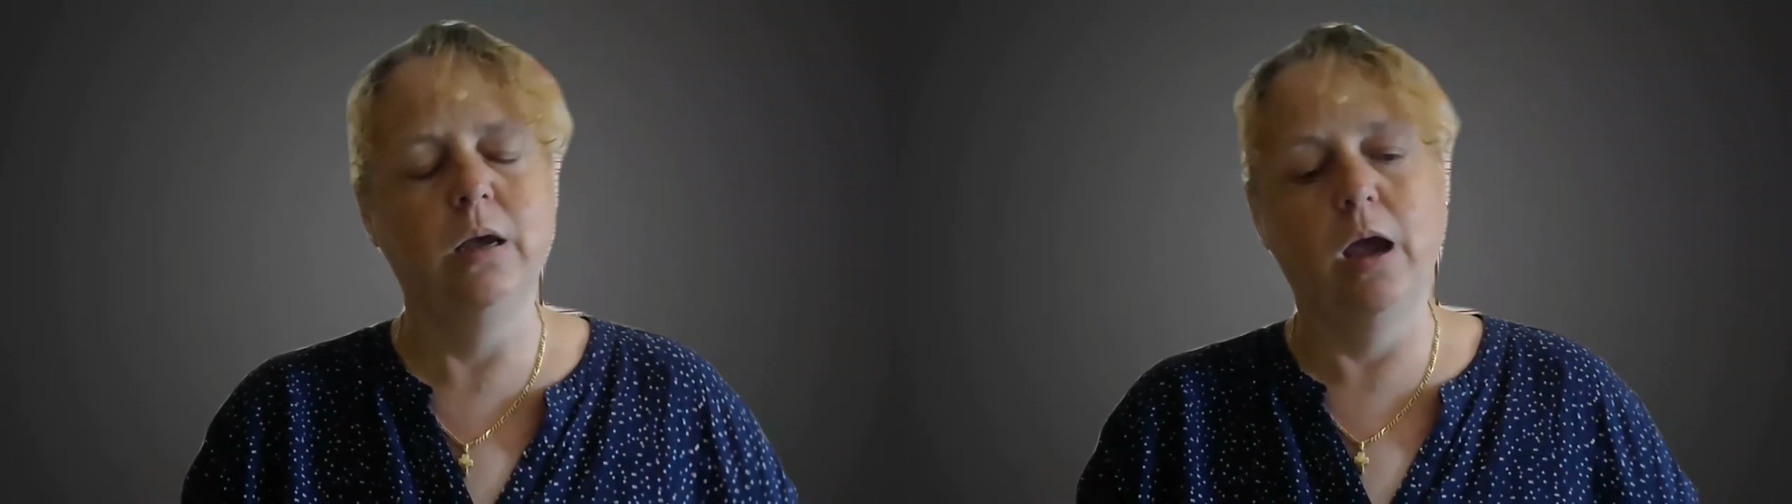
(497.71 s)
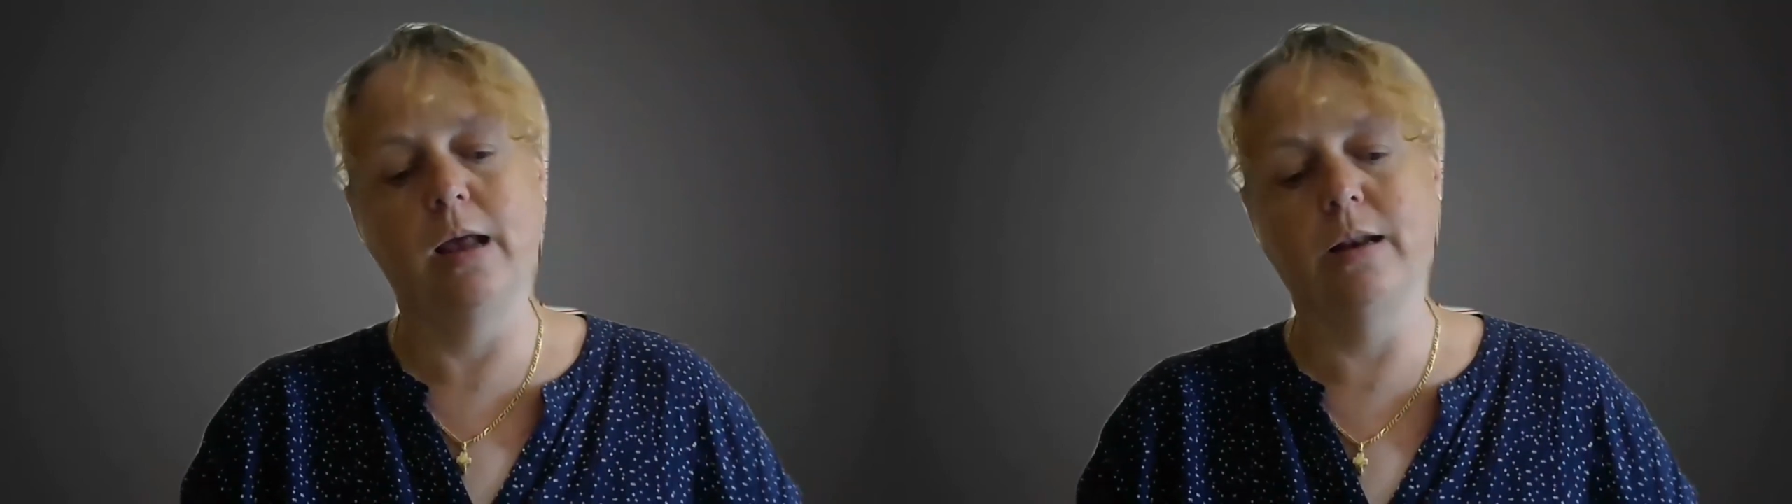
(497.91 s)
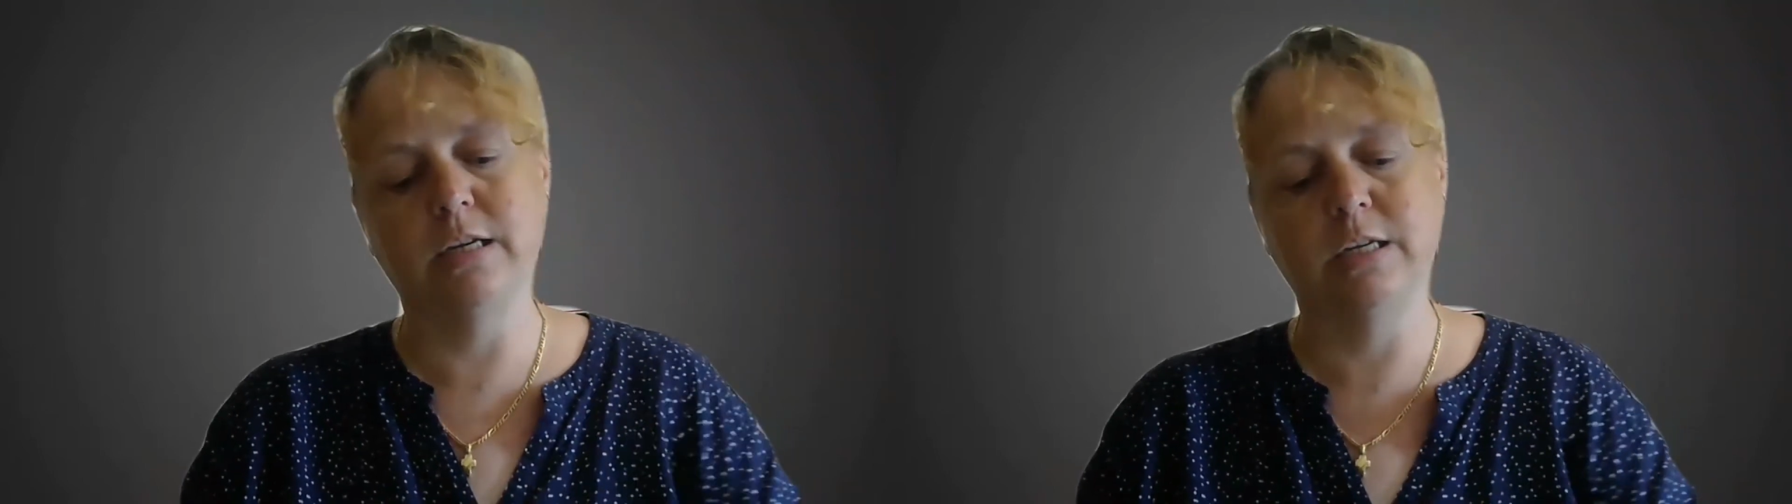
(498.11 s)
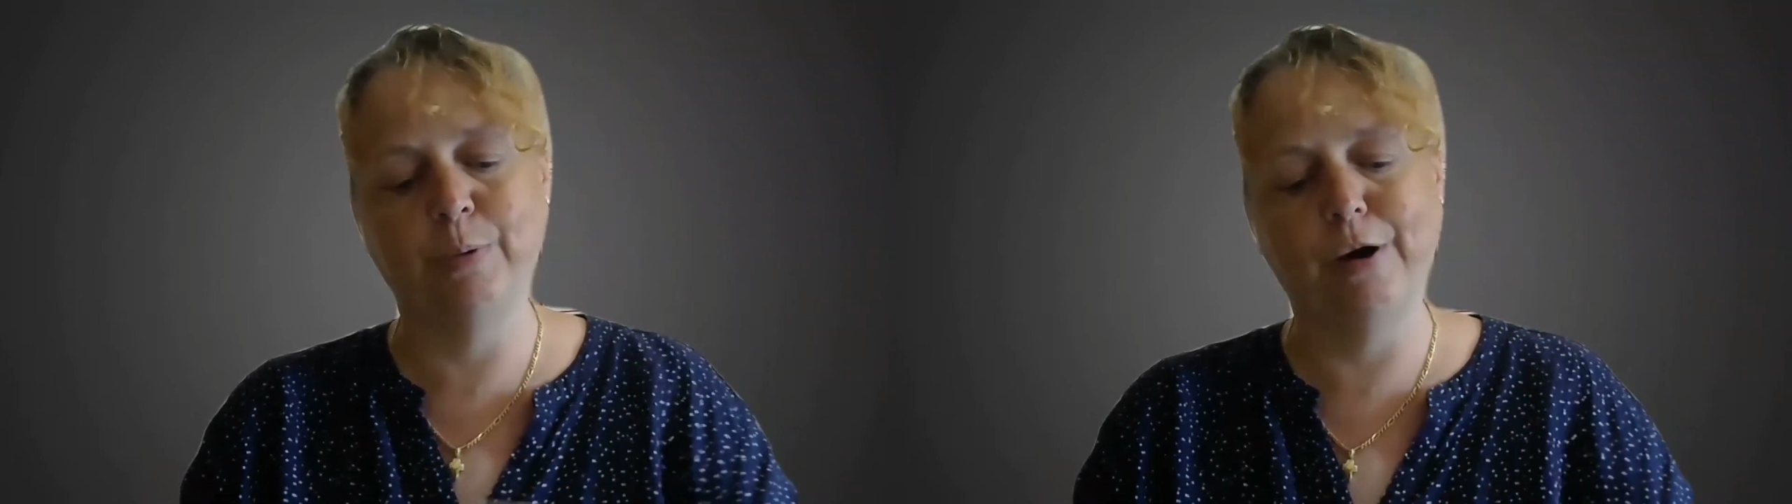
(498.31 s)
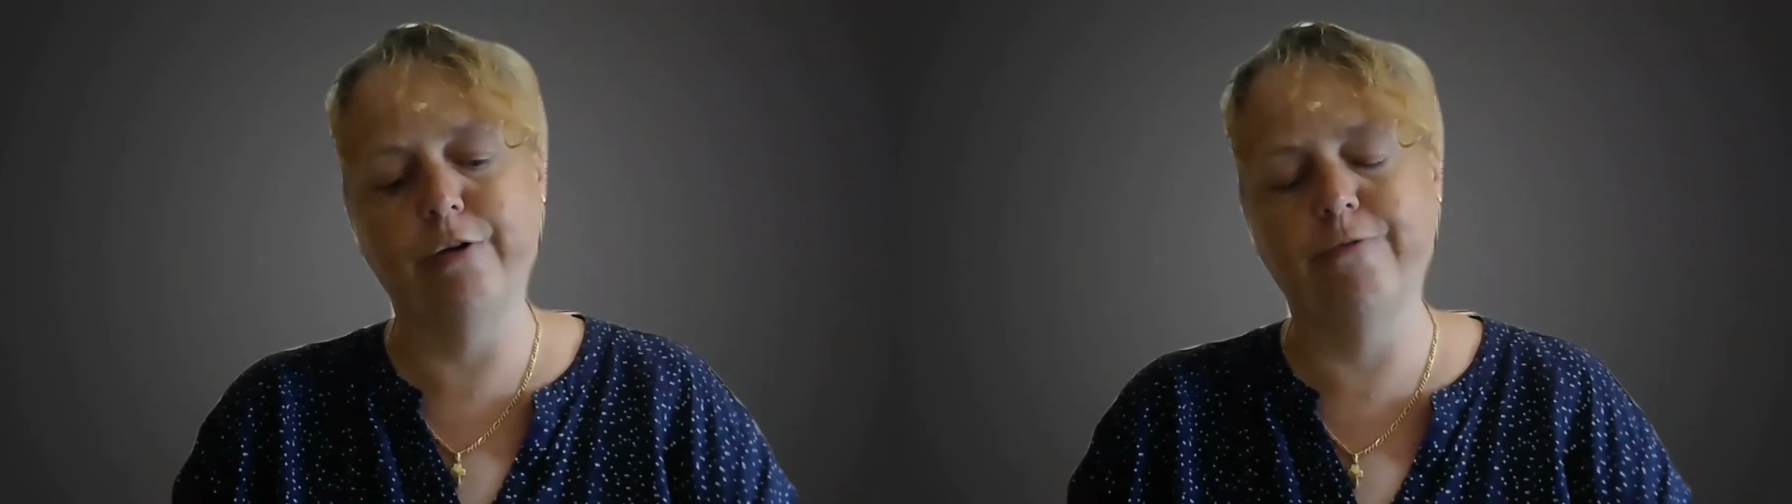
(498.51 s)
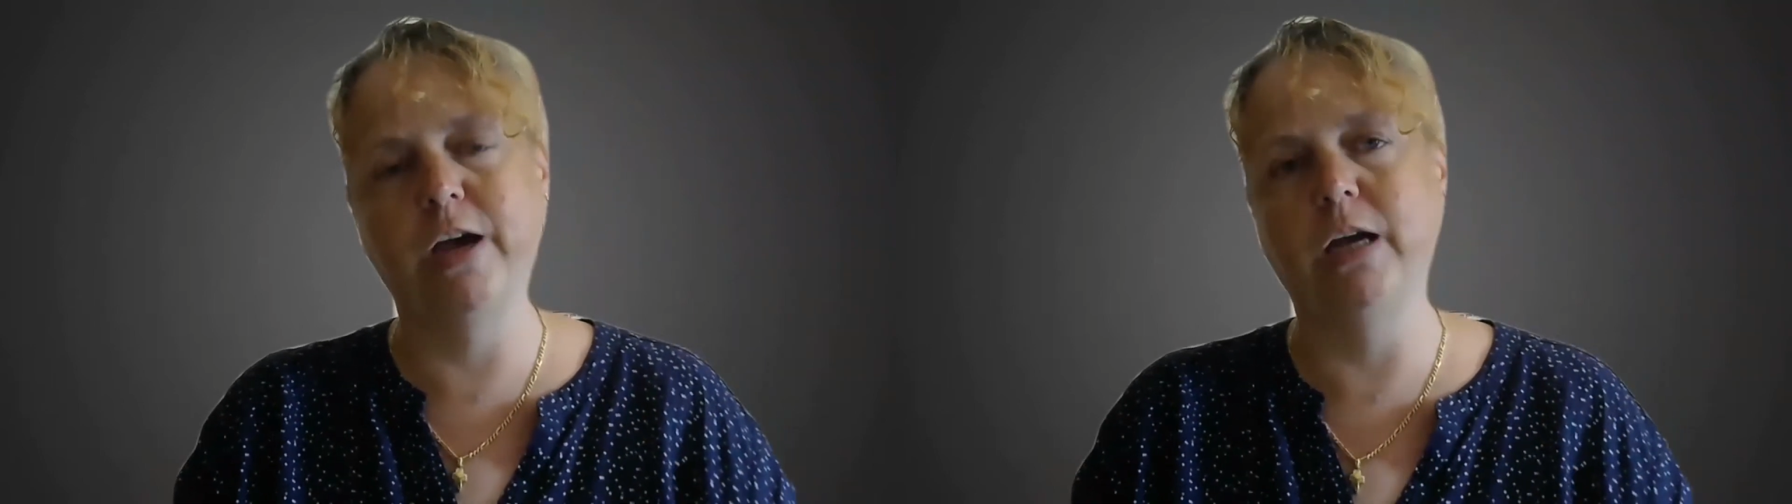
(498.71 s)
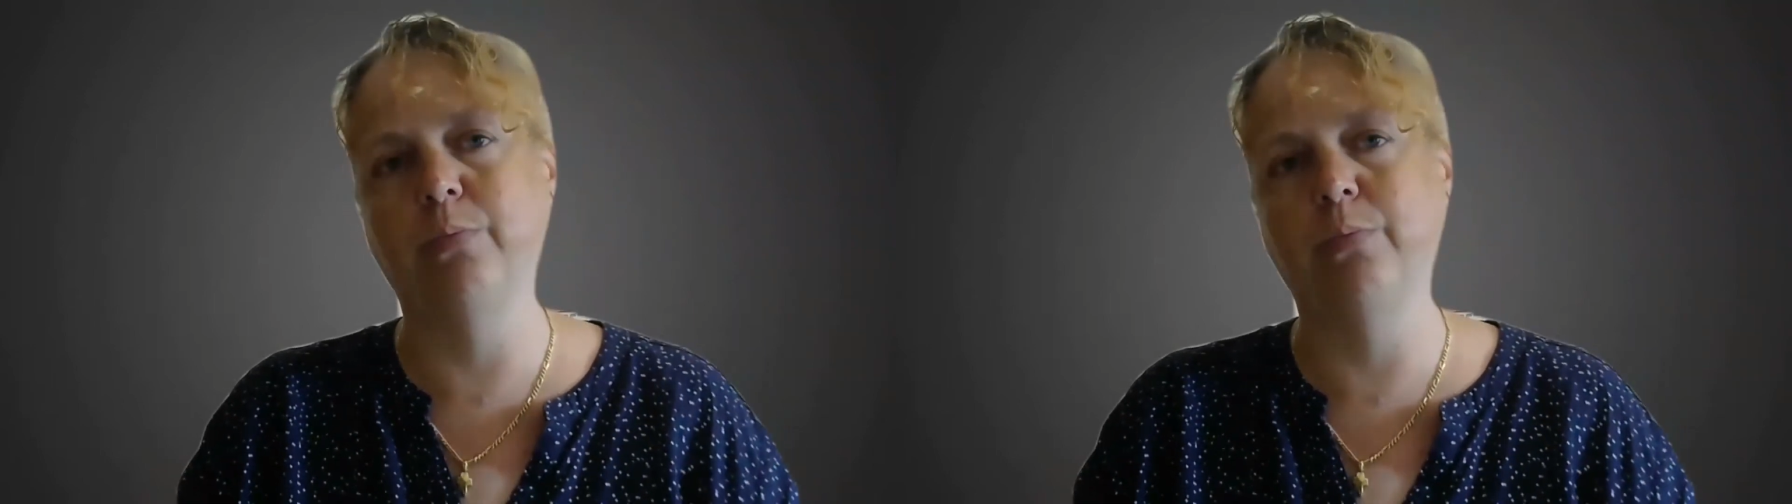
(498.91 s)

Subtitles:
And as part of that,